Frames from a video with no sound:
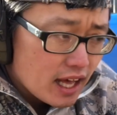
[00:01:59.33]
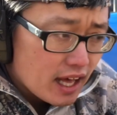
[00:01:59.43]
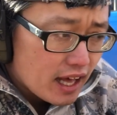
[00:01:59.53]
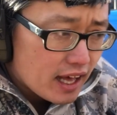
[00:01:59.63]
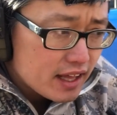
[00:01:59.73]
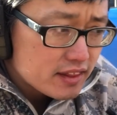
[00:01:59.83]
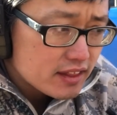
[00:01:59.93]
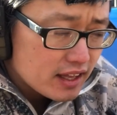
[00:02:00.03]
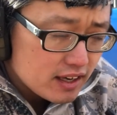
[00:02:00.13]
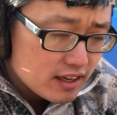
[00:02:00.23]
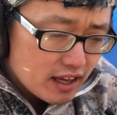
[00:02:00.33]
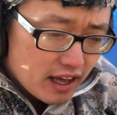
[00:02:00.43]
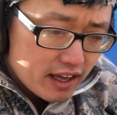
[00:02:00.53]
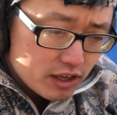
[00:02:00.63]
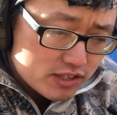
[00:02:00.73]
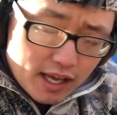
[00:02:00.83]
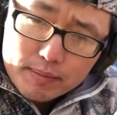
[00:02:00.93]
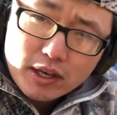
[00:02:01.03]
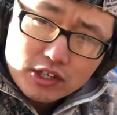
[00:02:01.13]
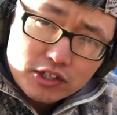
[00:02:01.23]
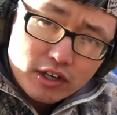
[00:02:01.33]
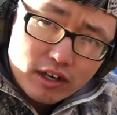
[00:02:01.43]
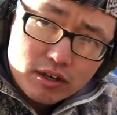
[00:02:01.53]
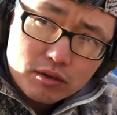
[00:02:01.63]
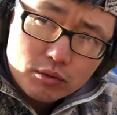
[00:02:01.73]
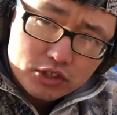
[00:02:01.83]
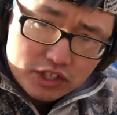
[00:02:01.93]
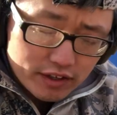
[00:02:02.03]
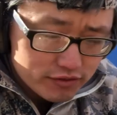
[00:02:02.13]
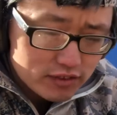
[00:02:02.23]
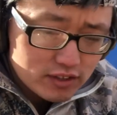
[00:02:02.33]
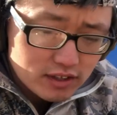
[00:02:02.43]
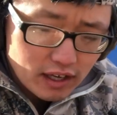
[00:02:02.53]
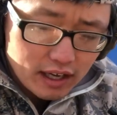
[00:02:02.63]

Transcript: your sight picture will shift,